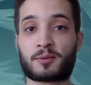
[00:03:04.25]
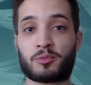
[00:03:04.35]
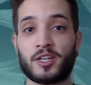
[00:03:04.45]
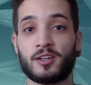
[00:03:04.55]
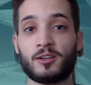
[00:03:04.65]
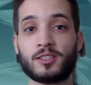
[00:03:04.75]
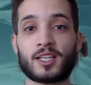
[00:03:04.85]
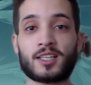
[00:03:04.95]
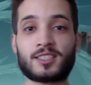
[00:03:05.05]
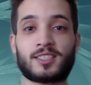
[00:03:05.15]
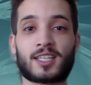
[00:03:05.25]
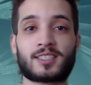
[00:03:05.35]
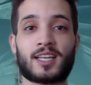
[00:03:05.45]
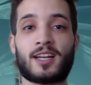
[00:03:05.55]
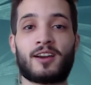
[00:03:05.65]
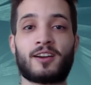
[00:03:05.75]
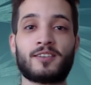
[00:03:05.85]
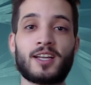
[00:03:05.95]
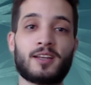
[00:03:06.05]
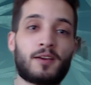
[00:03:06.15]
Brio and then let's check that out,
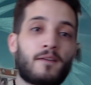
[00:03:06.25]
alright?